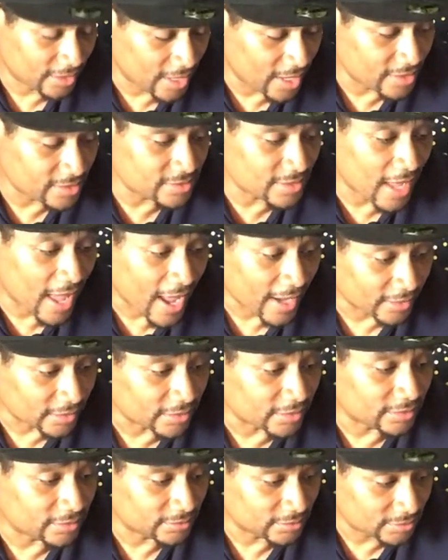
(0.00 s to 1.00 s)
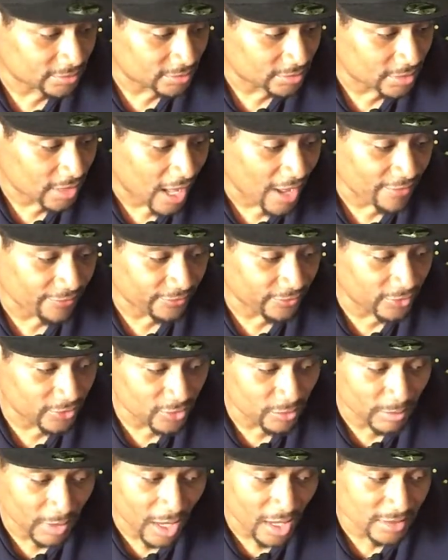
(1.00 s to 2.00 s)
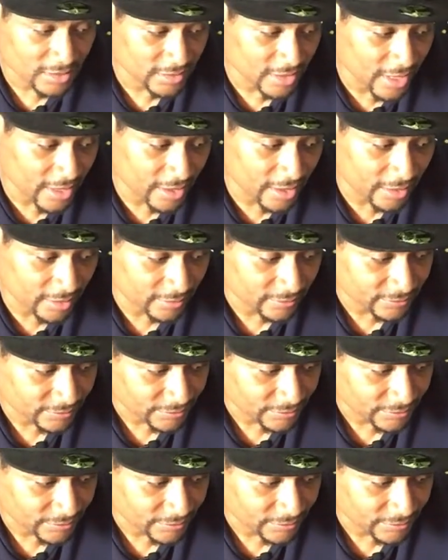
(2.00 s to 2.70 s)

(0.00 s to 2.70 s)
exactly. I feel you, boss lady.